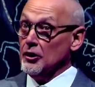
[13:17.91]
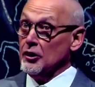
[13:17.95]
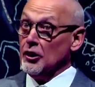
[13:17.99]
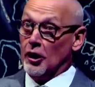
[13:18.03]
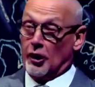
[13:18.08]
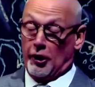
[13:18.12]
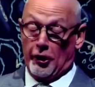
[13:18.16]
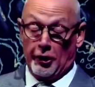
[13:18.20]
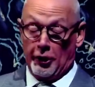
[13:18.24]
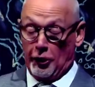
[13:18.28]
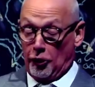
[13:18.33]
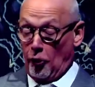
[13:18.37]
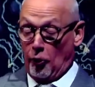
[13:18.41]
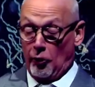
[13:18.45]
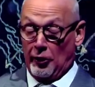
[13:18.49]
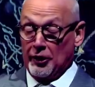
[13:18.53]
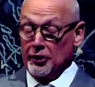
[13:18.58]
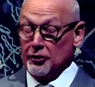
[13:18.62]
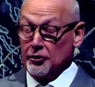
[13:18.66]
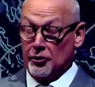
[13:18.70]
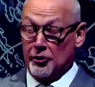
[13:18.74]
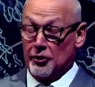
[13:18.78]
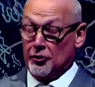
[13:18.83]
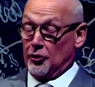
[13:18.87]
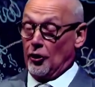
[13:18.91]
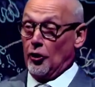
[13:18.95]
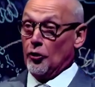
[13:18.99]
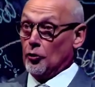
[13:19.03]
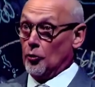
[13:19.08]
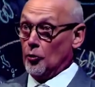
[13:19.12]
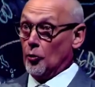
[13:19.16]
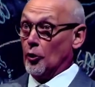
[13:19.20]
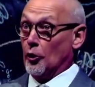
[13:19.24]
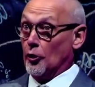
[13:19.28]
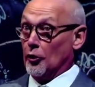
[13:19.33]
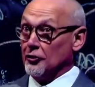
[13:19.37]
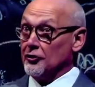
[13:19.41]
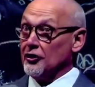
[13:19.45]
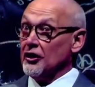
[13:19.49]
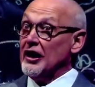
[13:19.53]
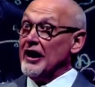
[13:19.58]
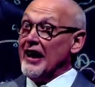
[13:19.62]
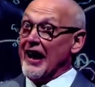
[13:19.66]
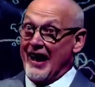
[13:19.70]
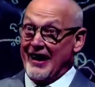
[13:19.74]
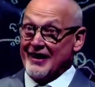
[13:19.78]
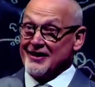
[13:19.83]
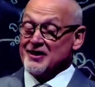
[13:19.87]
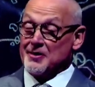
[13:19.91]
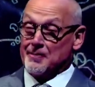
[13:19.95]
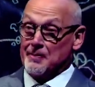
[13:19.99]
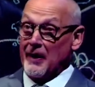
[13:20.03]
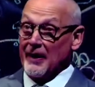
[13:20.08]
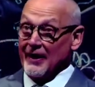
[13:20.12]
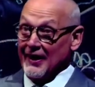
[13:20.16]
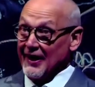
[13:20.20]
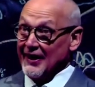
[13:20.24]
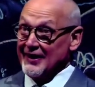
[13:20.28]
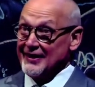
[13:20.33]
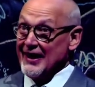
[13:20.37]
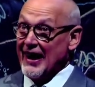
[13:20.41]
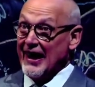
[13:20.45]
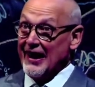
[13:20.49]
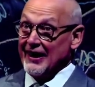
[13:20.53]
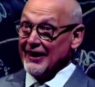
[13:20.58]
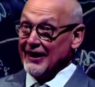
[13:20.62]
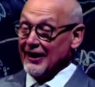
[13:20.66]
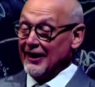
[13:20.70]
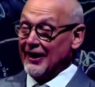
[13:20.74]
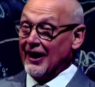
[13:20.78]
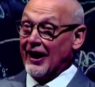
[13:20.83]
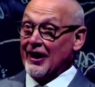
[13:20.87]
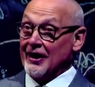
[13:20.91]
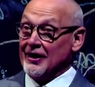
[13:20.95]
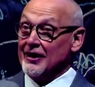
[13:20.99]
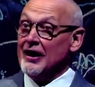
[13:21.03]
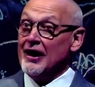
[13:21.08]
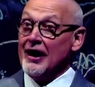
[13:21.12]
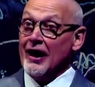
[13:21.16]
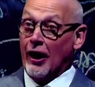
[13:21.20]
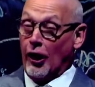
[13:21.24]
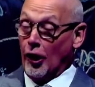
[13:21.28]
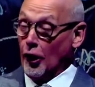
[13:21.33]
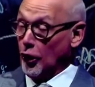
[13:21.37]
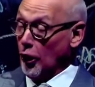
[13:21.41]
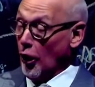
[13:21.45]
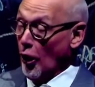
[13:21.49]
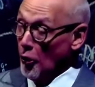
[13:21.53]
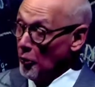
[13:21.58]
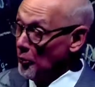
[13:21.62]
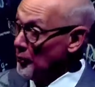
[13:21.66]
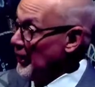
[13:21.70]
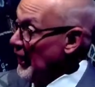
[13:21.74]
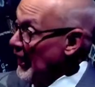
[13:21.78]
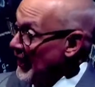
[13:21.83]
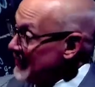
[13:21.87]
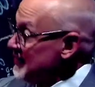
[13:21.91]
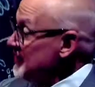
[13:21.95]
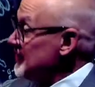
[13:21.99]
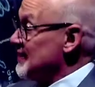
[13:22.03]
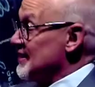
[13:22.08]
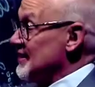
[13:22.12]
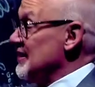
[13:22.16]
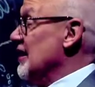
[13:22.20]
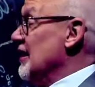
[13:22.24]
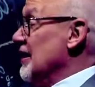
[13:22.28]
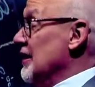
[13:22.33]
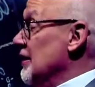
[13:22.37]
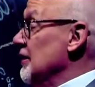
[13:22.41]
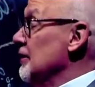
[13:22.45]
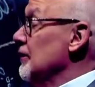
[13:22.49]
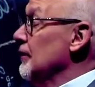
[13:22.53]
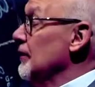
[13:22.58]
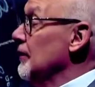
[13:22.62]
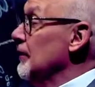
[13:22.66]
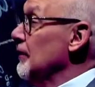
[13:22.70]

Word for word: and according to his own words, had spent a day and a night alone at sea,